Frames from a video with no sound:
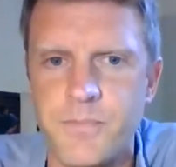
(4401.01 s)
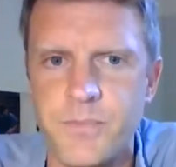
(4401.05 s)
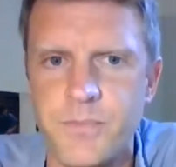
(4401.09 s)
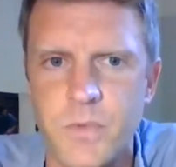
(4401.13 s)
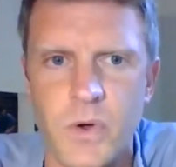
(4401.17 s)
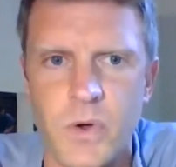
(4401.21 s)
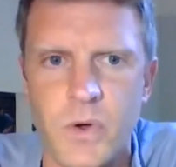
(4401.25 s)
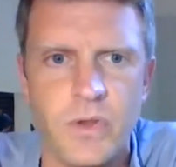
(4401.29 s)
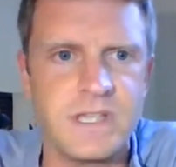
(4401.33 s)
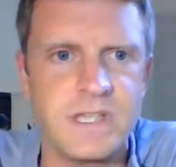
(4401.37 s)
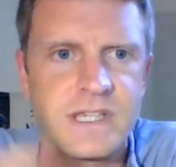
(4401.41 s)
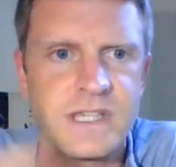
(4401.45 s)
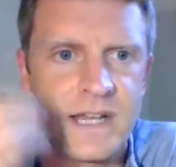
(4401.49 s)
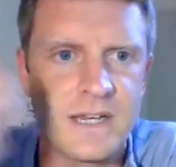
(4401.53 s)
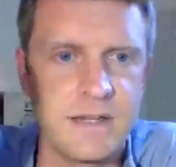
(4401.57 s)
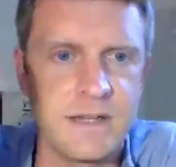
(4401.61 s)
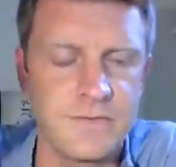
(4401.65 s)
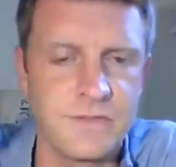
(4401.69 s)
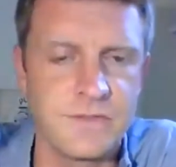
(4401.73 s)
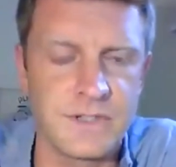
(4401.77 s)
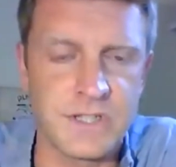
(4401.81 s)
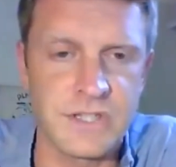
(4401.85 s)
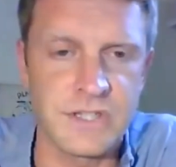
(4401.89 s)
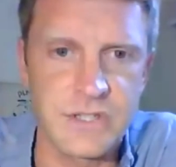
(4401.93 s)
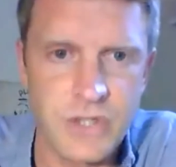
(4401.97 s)
Or these kind of
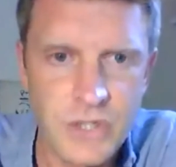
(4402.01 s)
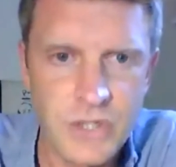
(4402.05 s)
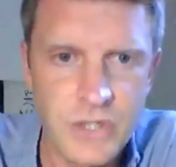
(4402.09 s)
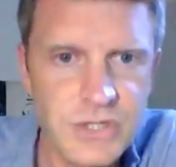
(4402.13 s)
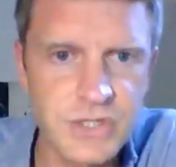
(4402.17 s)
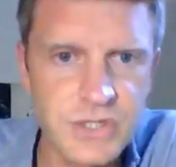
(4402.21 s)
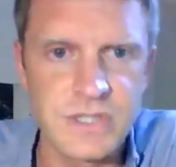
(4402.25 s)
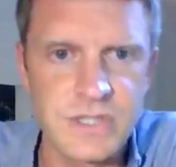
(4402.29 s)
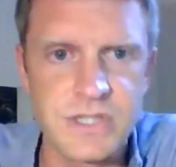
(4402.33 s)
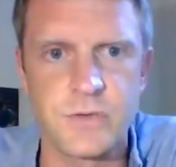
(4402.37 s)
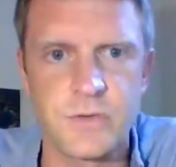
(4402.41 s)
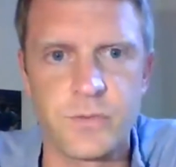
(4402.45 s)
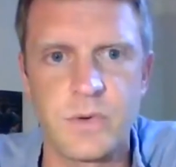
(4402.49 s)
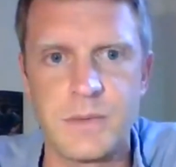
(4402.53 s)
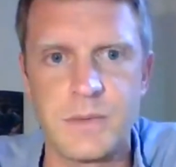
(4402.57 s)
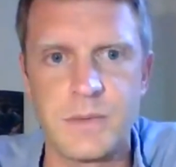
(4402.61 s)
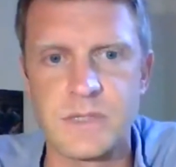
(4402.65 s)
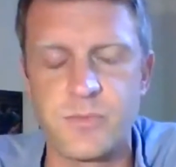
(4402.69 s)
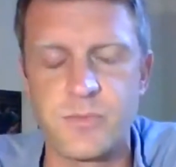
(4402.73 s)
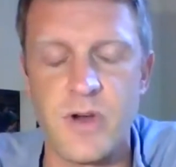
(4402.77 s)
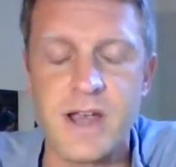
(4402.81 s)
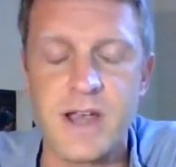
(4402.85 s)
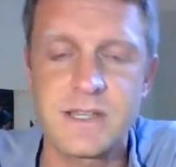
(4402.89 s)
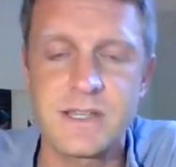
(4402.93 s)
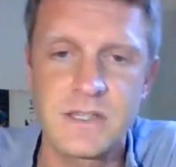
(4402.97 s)
discussions of women's
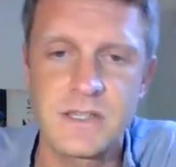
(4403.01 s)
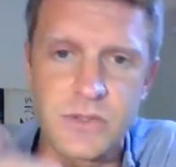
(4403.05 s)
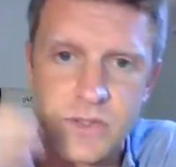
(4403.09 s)
breasts,